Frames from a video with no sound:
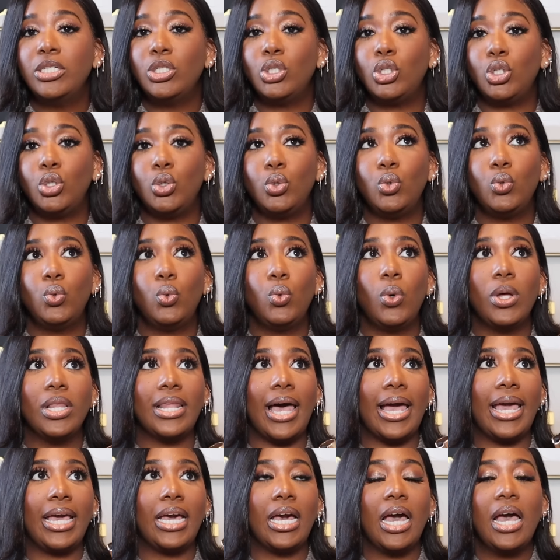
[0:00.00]
to
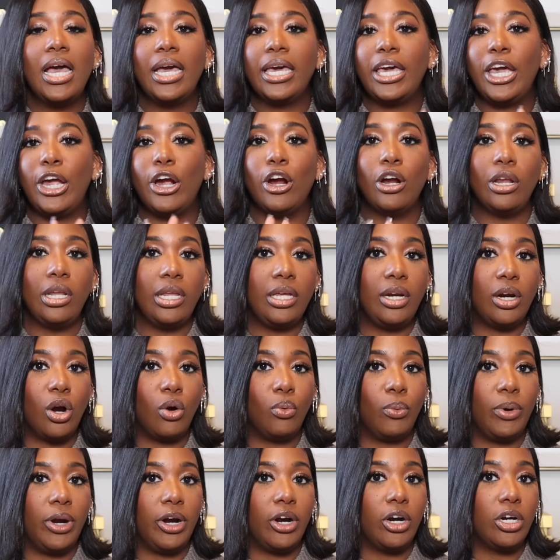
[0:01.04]
like Carolina
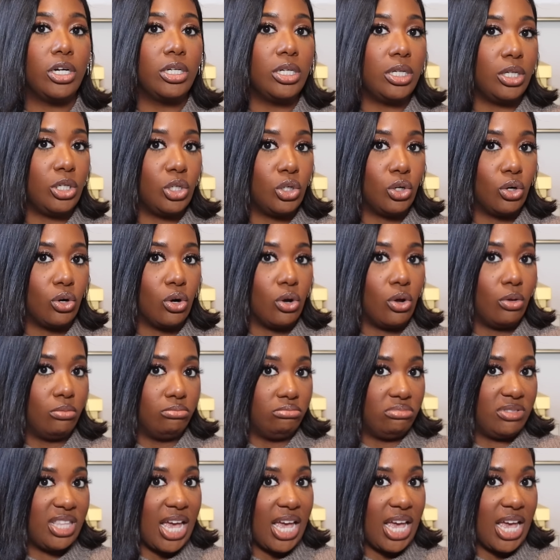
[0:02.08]
Herrera Good Girl.